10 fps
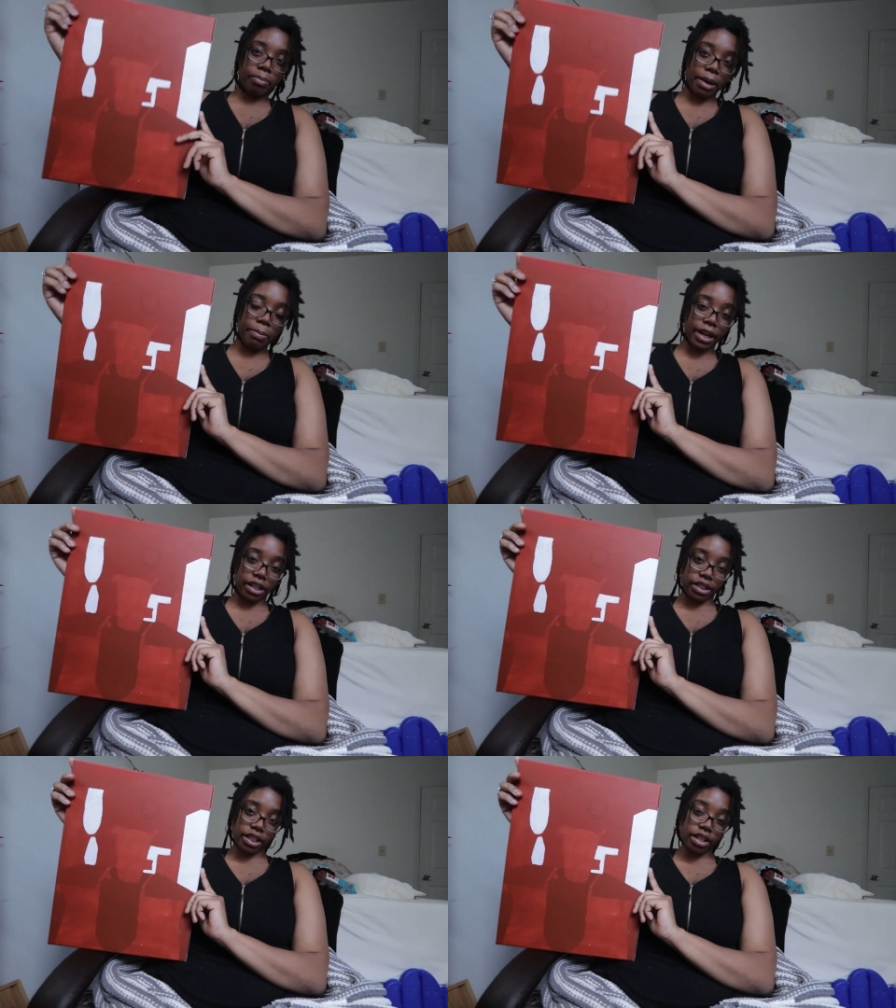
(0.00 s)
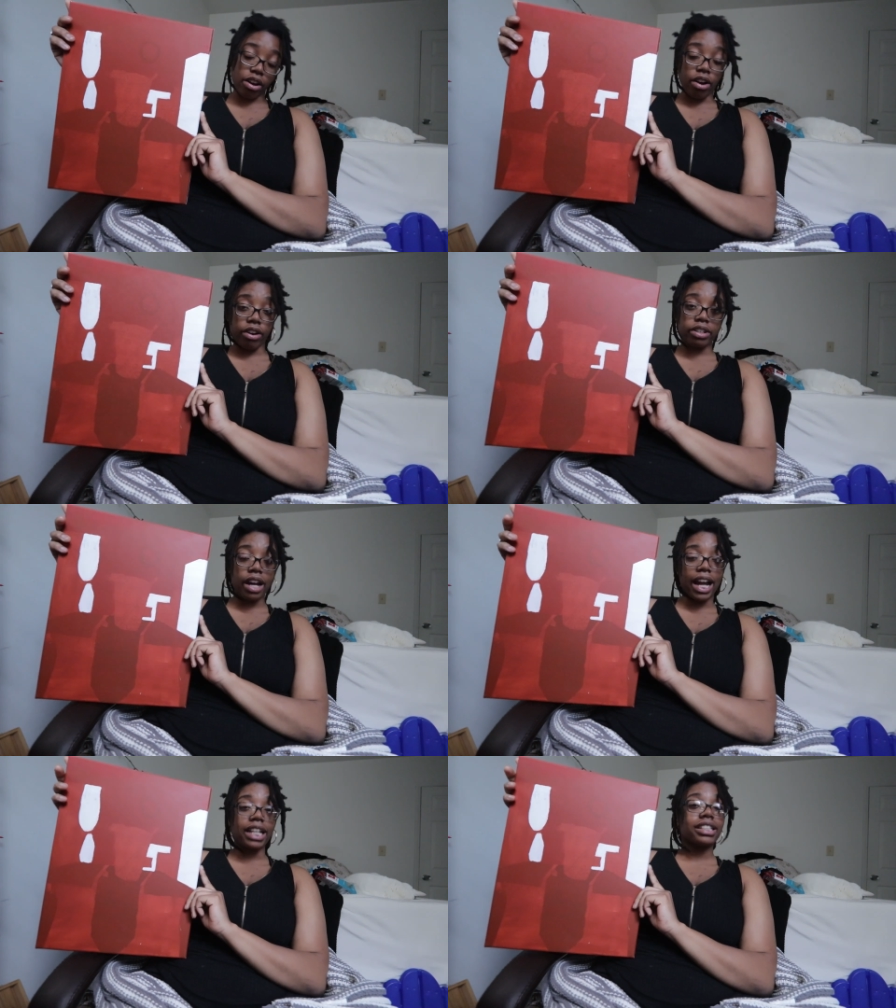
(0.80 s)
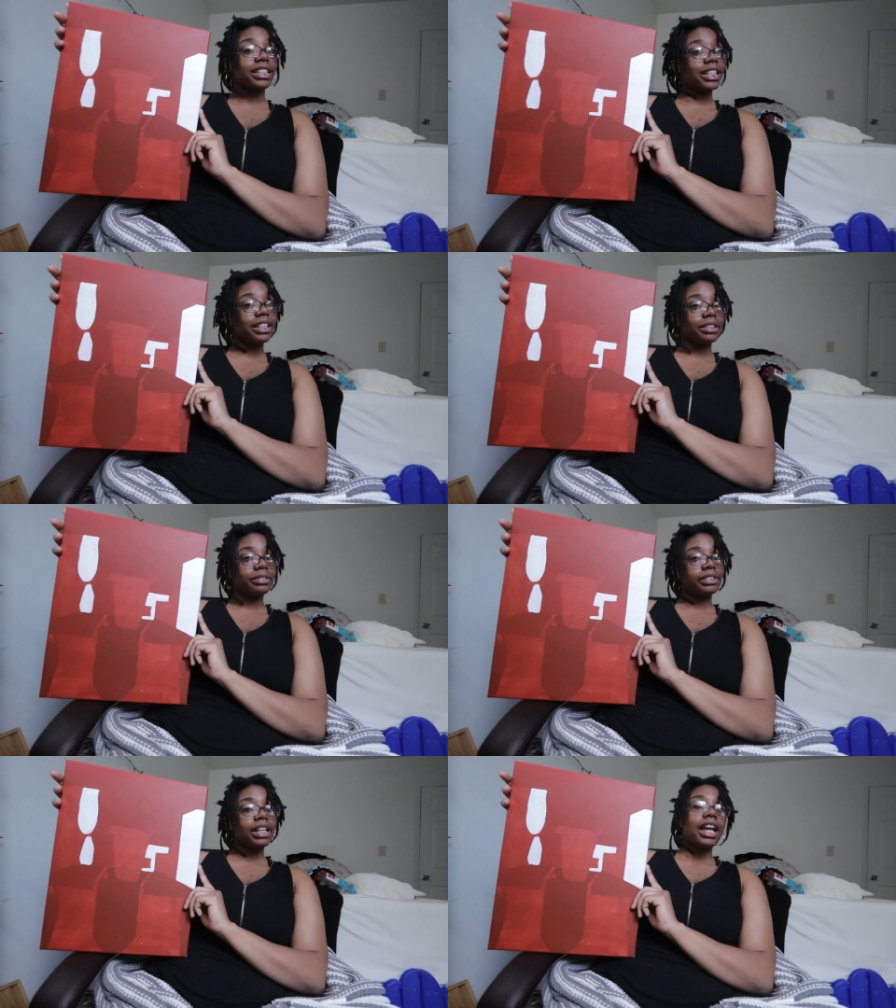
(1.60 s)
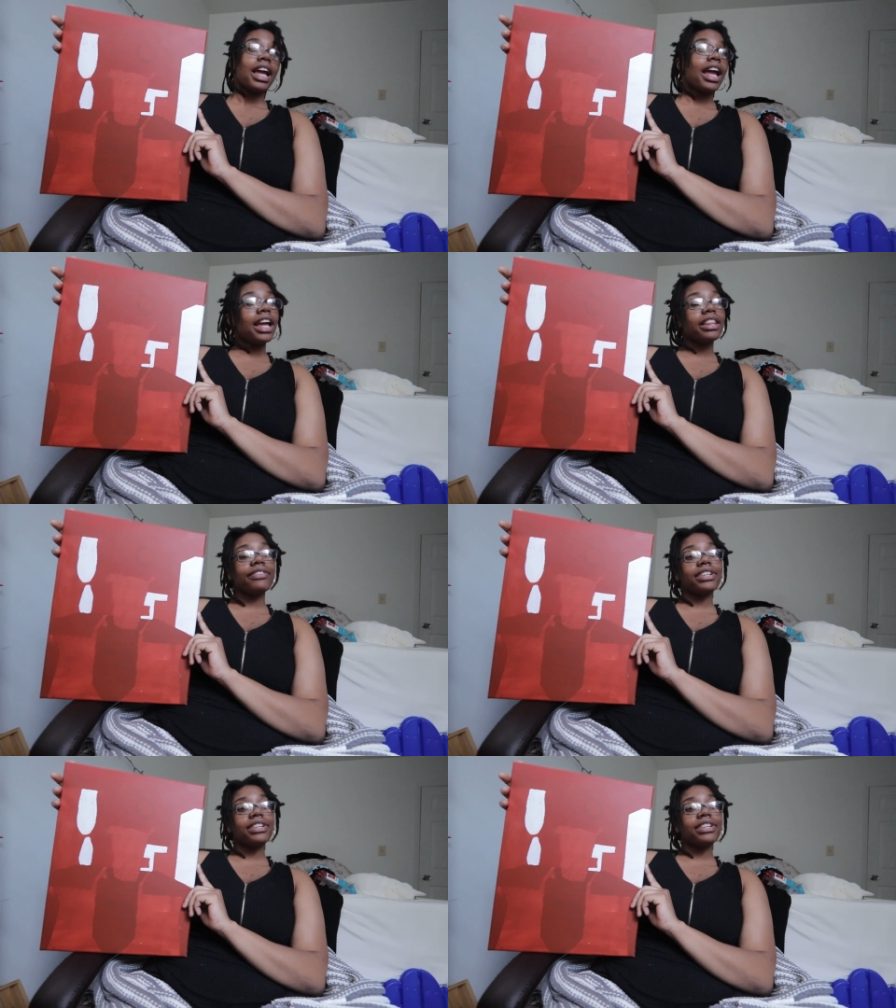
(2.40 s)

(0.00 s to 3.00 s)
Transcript: my painting called Iced Tea. And the